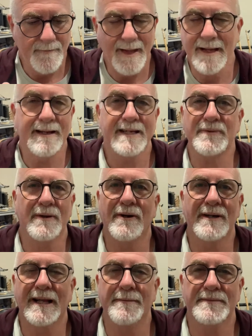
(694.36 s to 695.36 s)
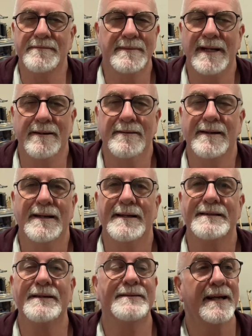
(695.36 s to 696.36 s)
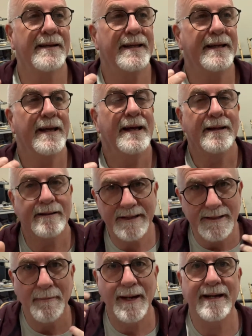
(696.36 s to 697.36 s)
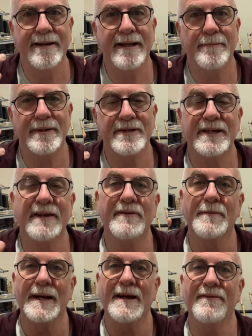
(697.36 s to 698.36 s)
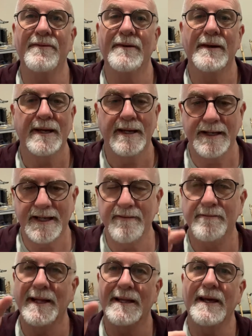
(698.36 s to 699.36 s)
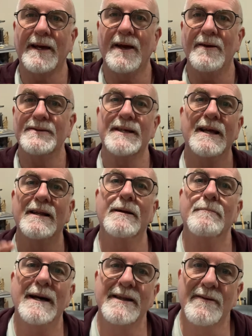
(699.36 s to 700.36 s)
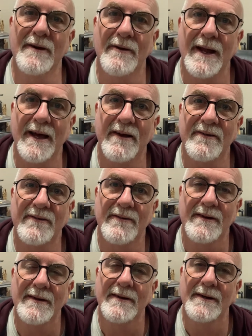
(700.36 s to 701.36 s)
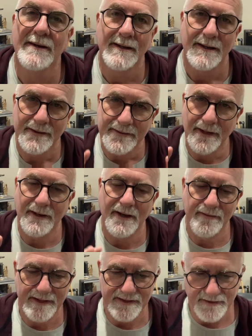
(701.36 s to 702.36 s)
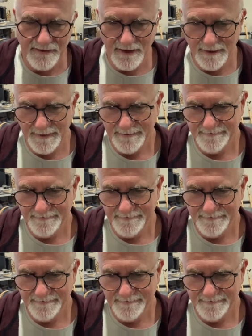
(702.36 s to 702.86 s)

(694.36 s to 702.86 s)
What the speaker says: That's not nightclub. Yeah. So suddenly let them paint it in their picture. Give them enough. Give them the Legos and let them make their own house. Don't over-describe.